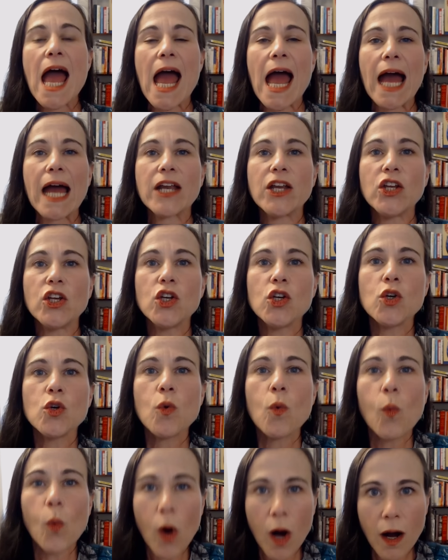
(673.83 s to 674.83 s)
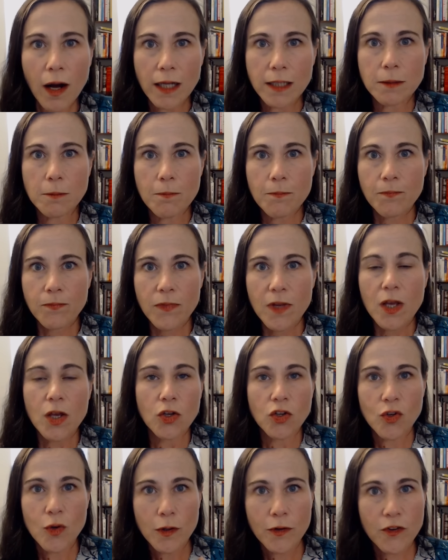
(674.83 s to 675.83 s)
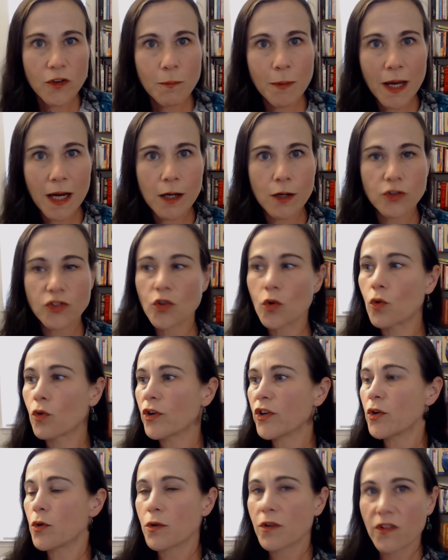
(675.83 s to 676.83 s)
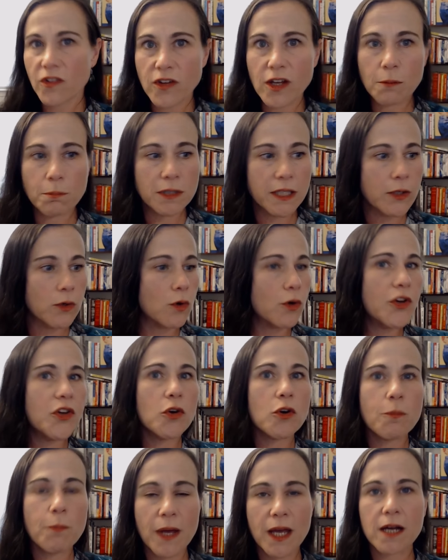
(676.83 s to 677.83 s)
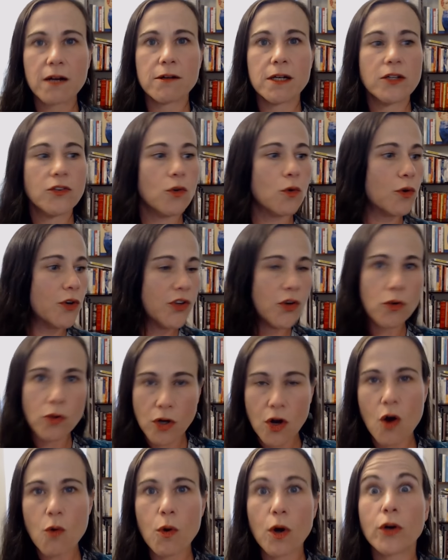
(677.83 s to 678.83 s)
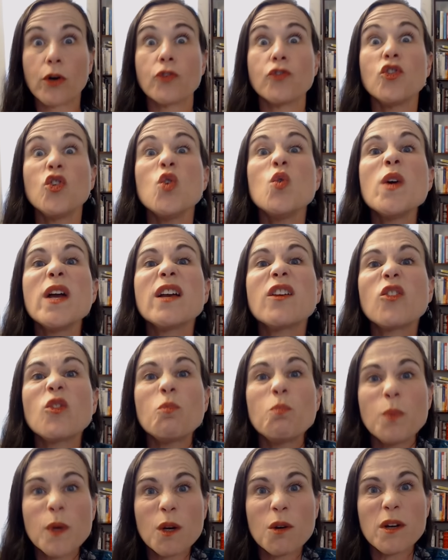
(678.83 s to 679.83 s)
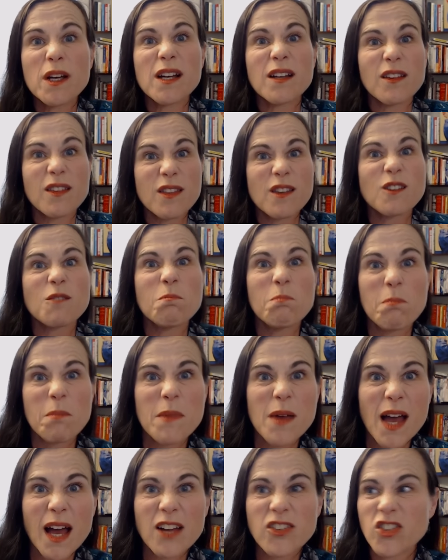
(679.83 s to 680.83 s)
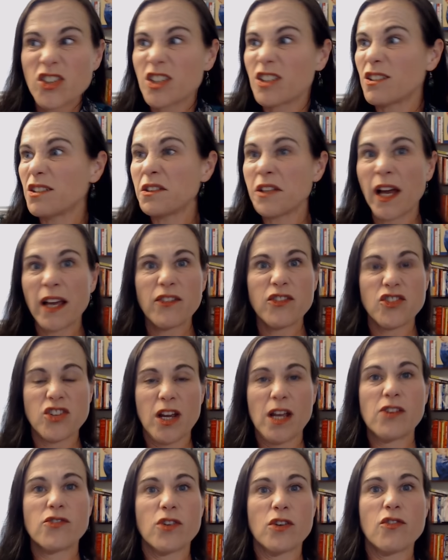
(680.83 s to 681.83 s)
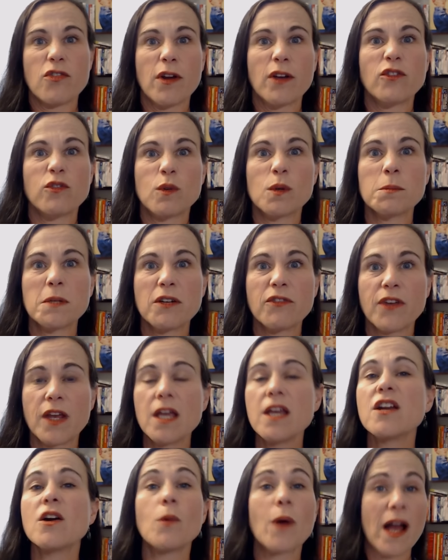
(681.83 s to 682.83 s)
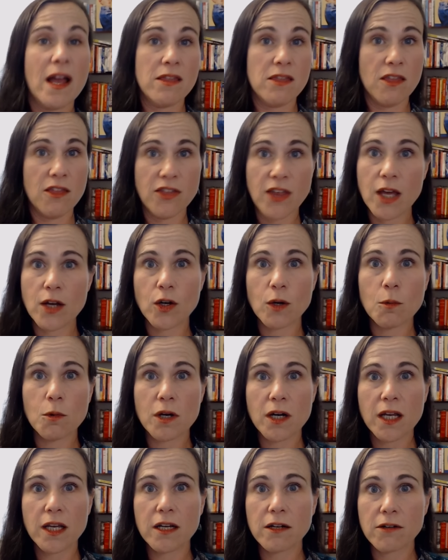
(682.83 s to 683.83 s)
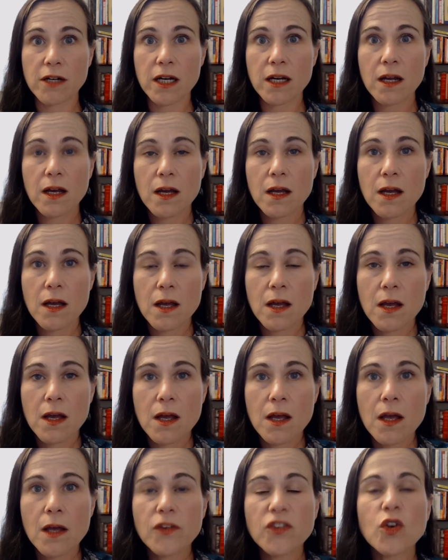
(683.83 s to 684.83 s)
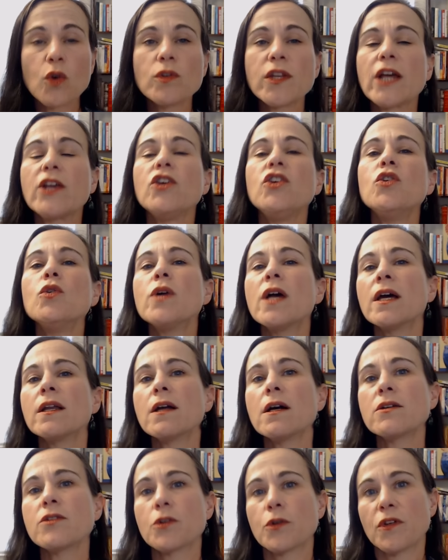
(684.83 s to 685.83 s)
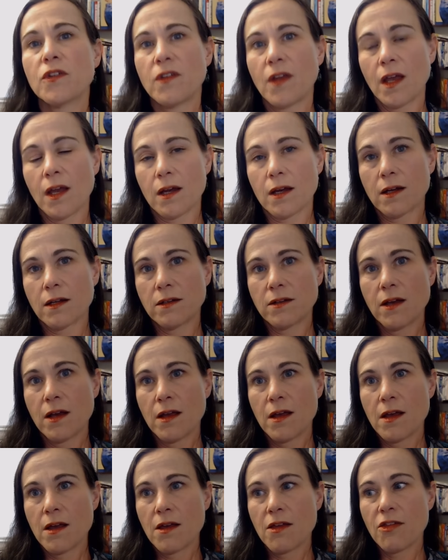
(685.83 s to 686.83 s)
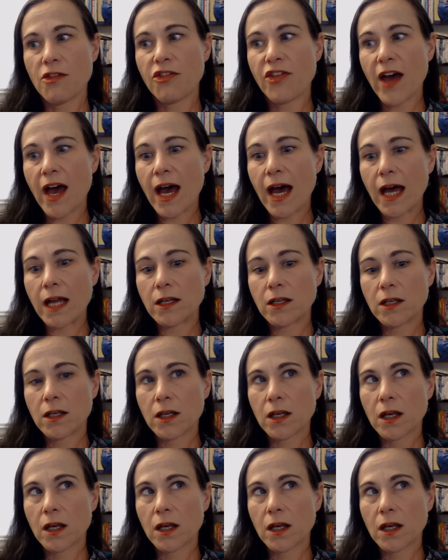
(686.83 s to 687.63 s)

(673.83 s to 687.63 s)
And you want your spouse or your sibling or your parent or your coworker to experience this magical, life-changing, transformative keto, and they don't want to hear it. So like you can understand that